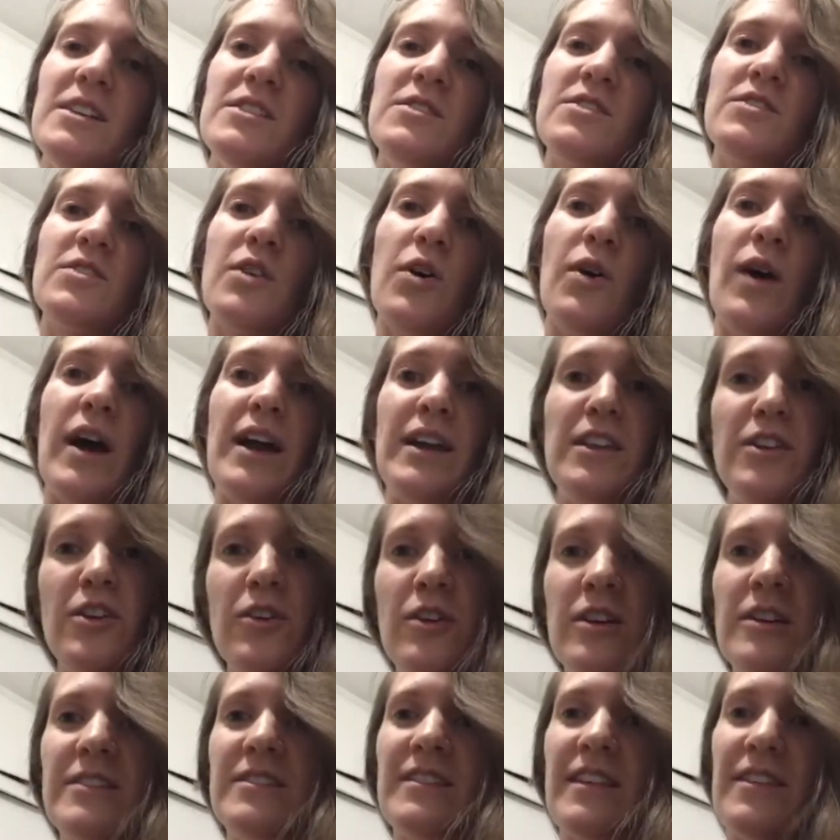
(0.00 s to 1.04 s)
So I
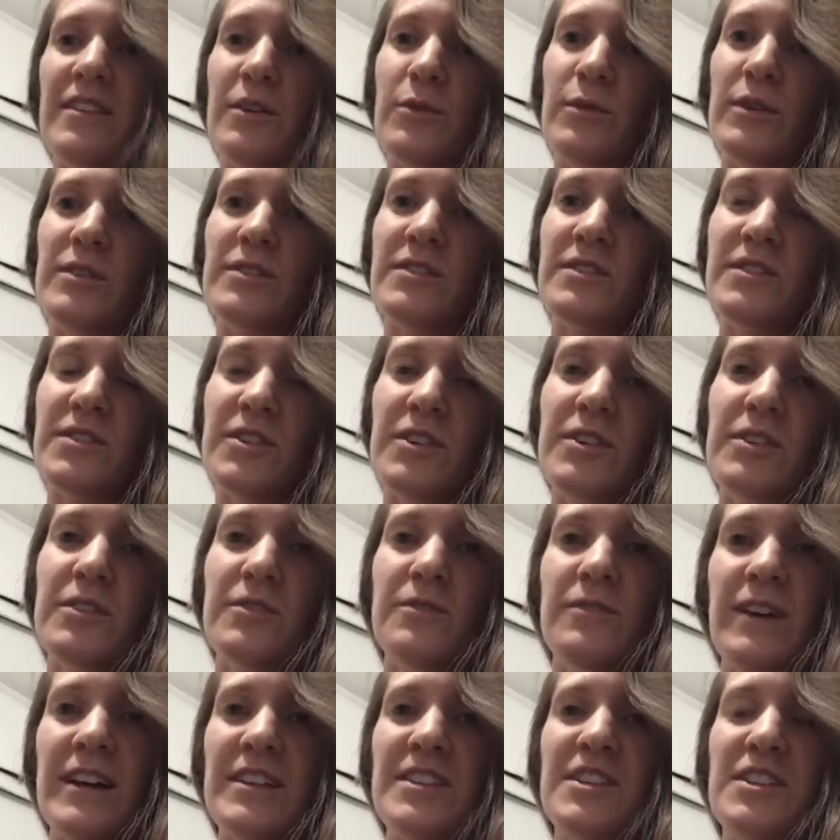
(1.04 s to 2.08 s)
noticed that there were
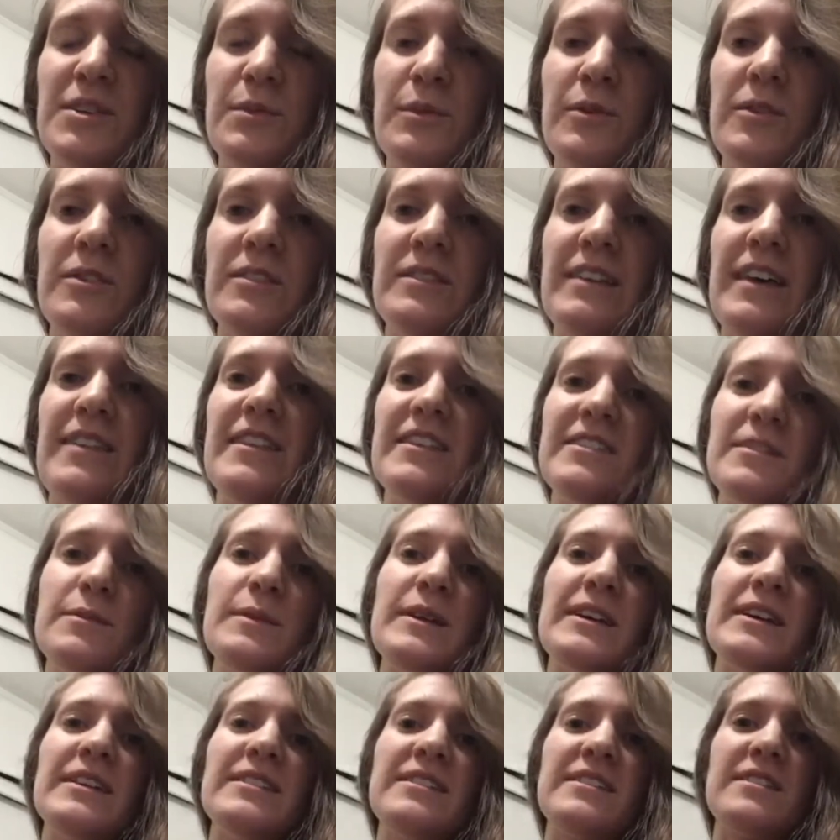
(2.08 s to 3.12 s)
certain vegetables, and this is
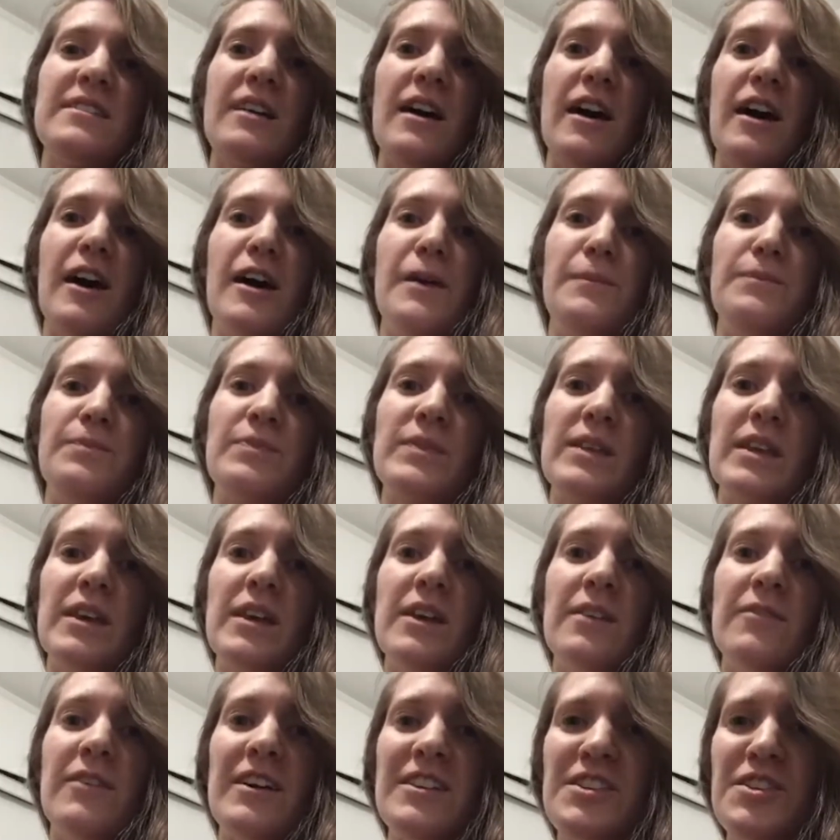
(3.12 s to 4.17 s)
because um,
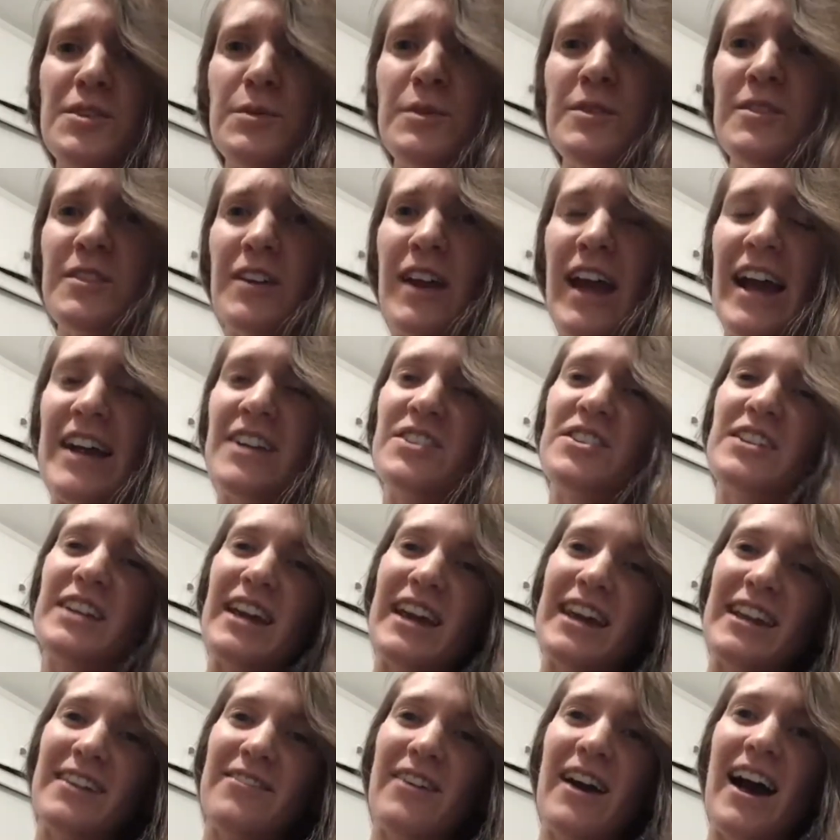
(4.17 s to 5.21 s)
vegetables are actually
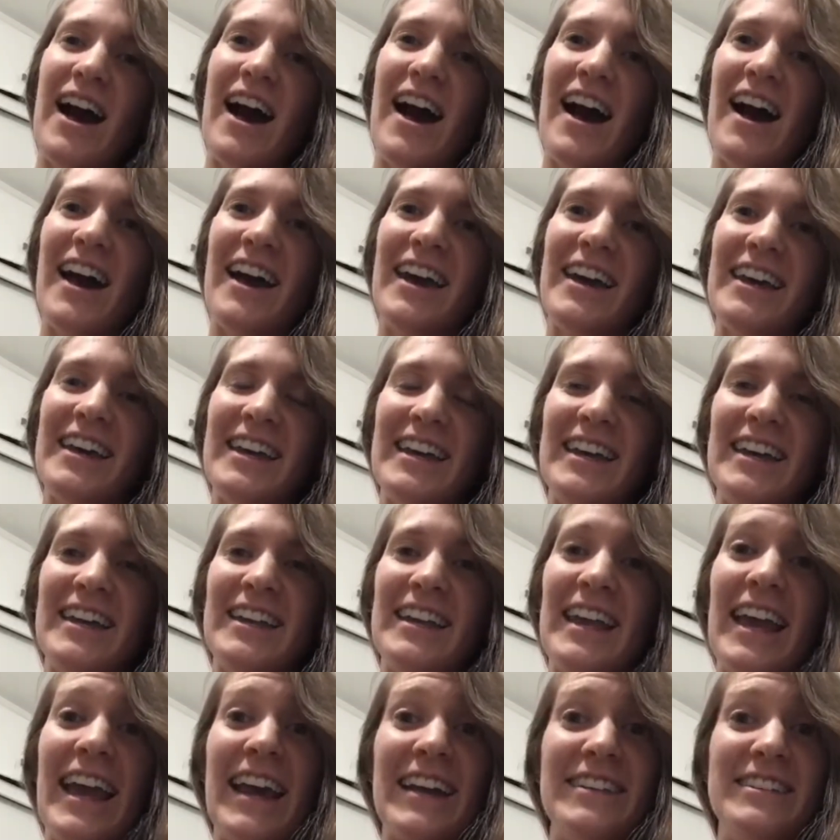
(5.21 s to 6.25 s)
kind of high
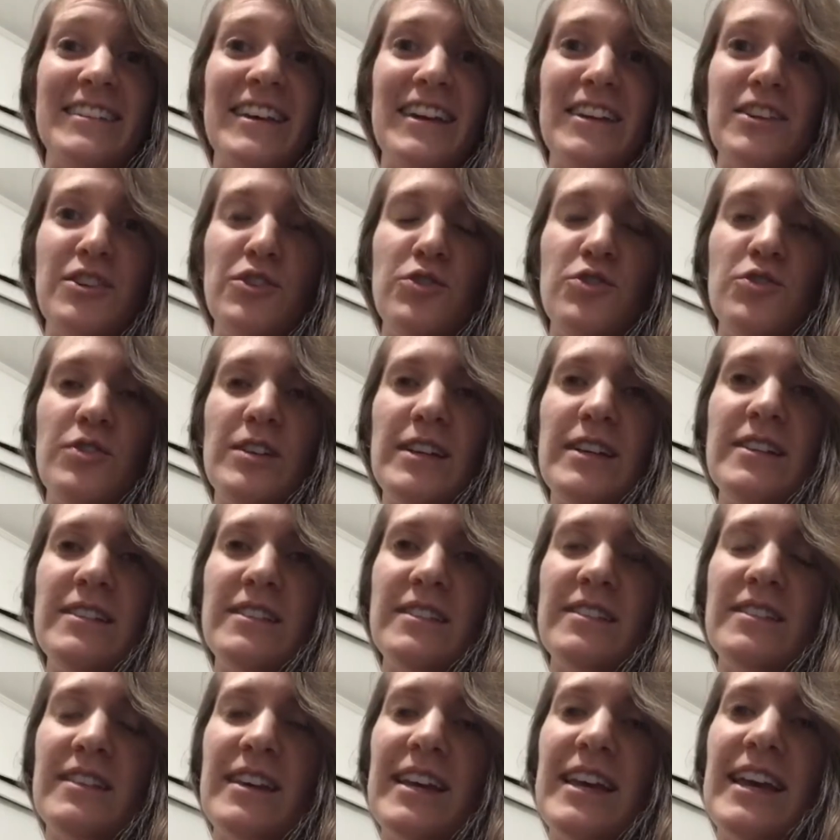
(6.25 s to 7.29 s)
in
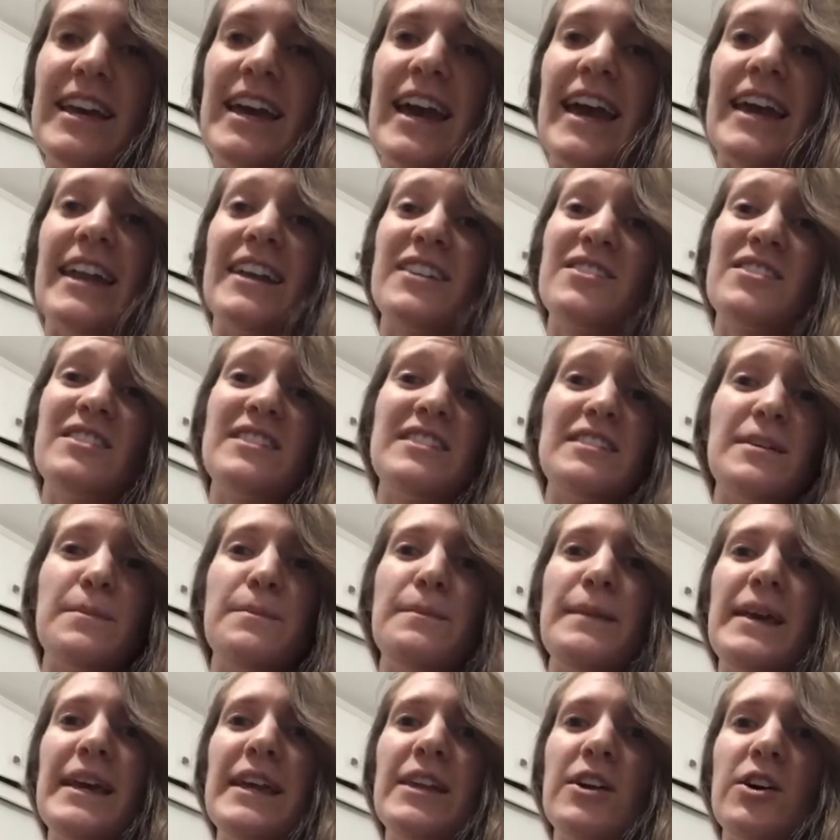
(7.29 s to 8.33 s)
anti-nutrients, and actually
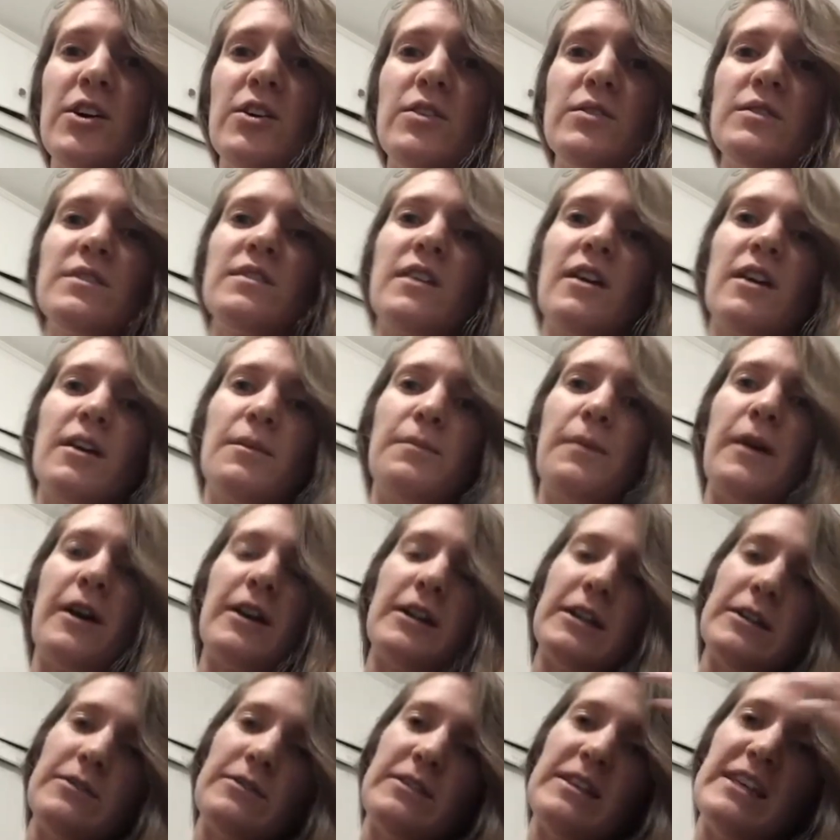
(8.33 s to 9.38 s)
tomatoes are
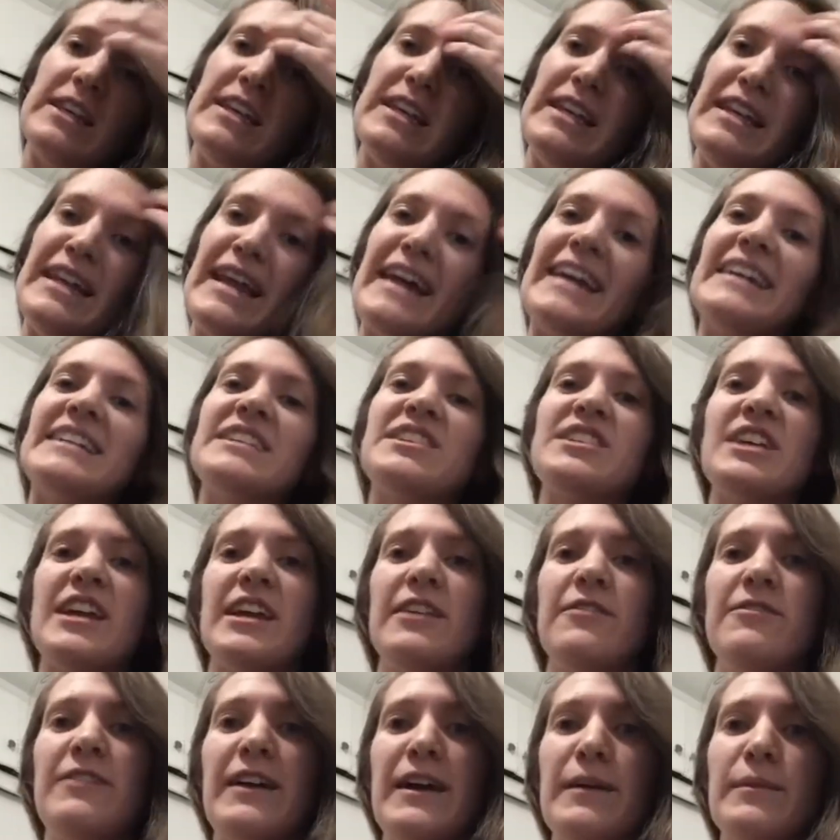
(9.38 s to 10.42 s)
part of the
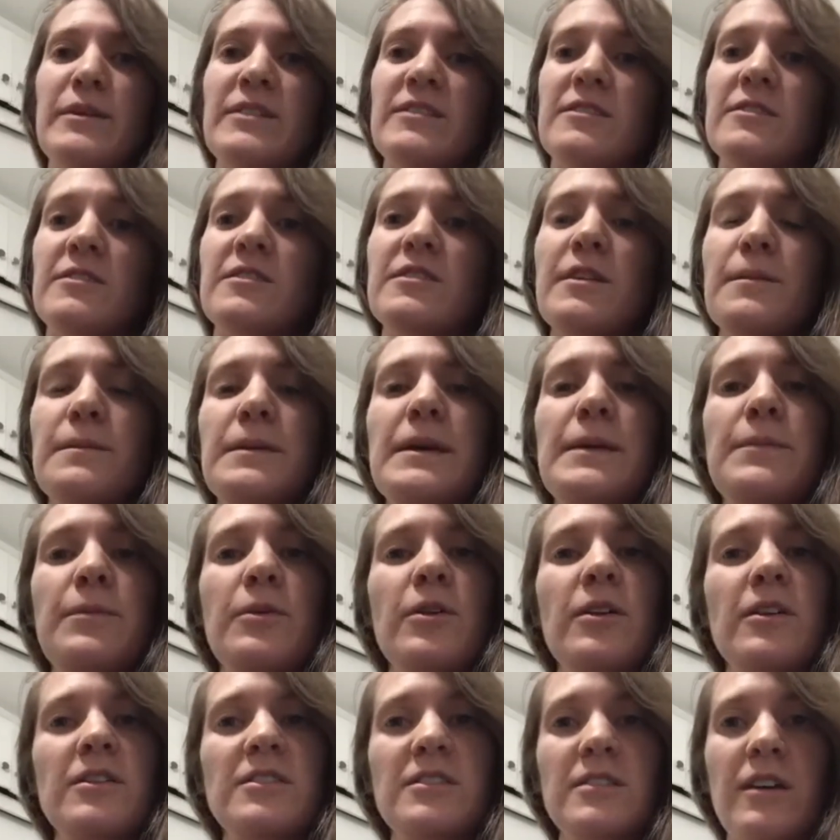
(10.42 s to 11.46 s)
nightshade family, so some
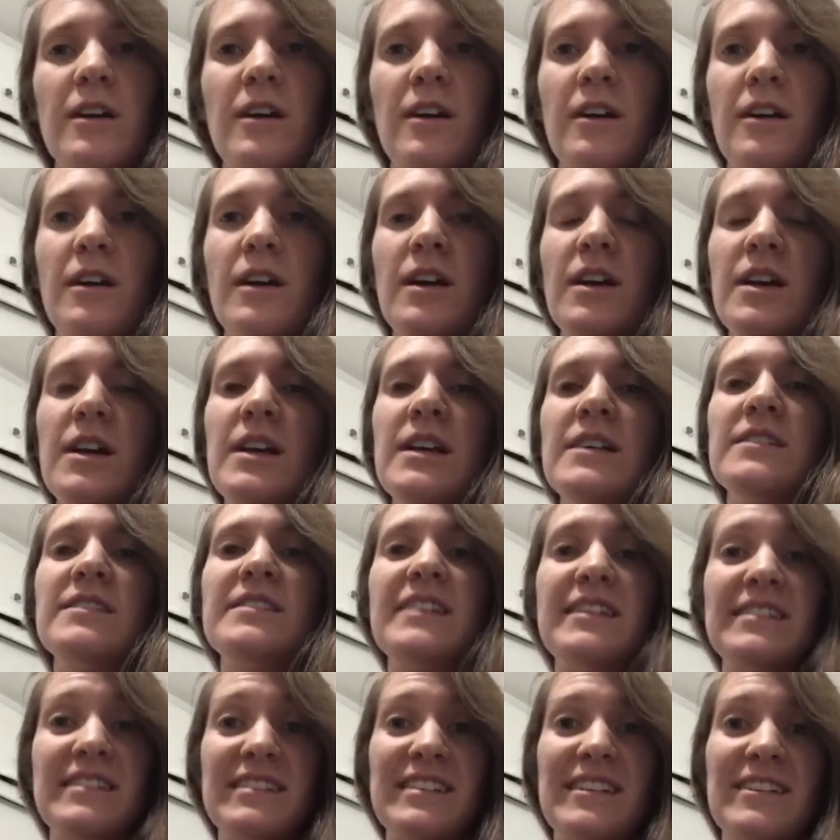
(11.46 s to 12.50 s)
people are, are
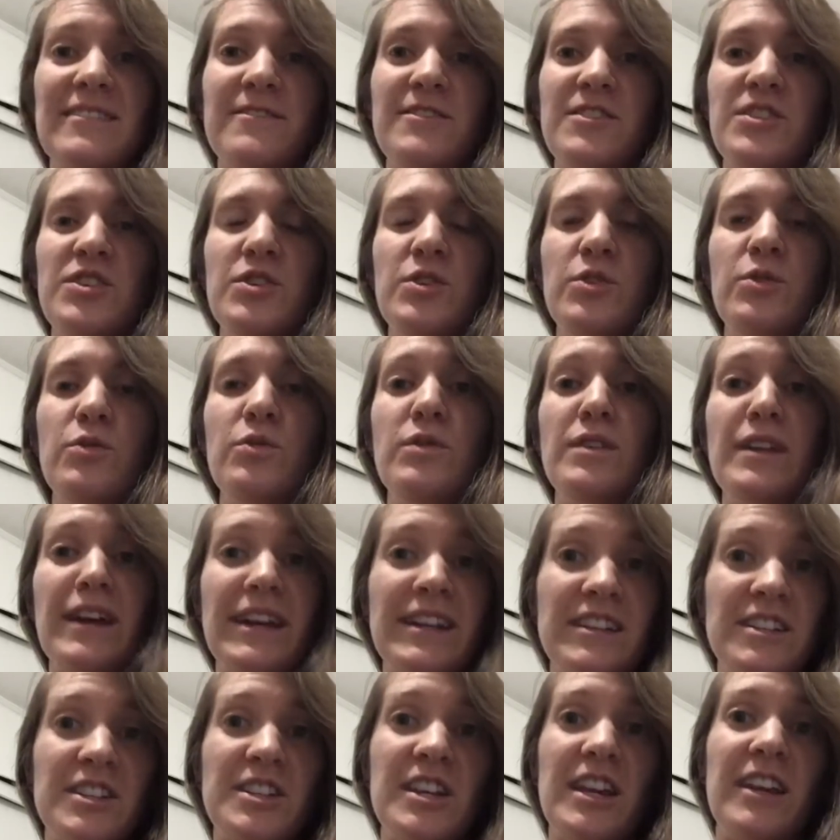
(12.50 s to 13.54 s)
sensitive to
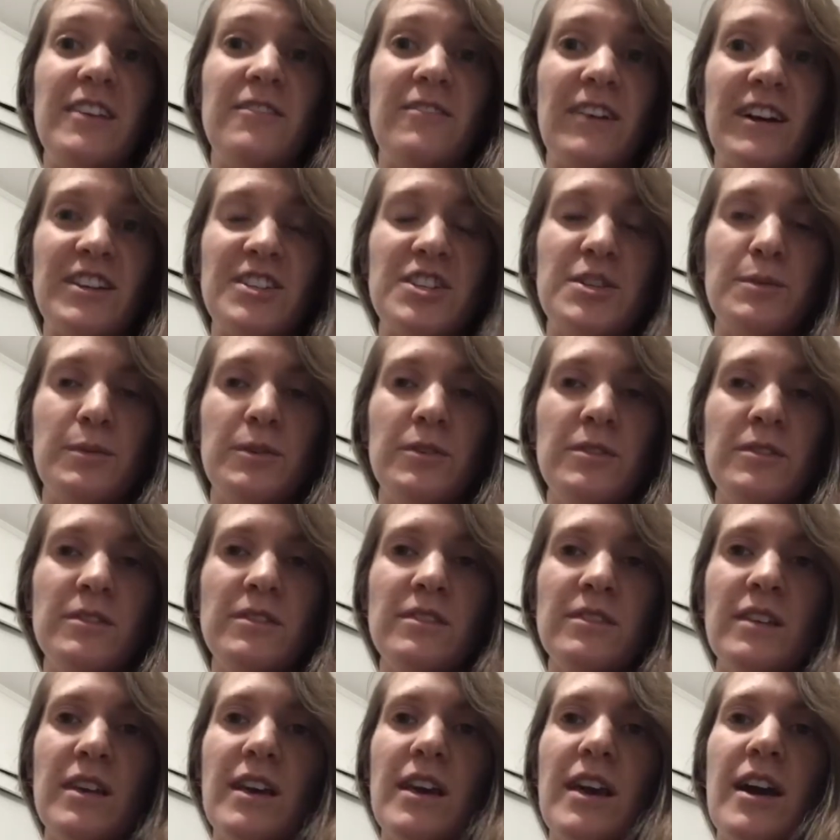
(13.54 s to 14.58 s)
nightshade
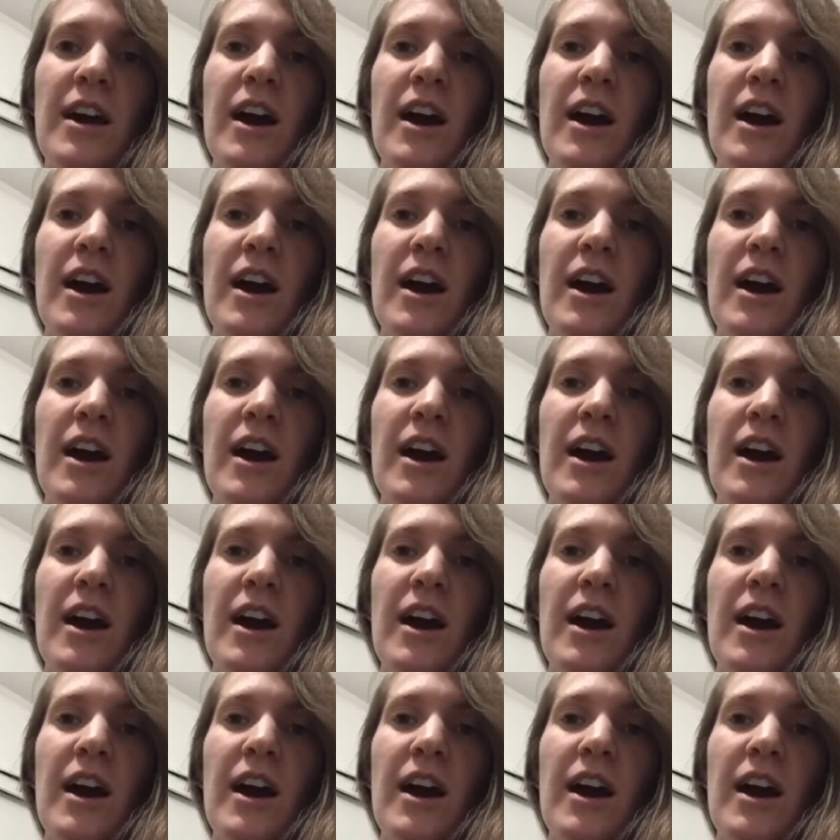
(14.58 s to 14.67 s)
vegetables.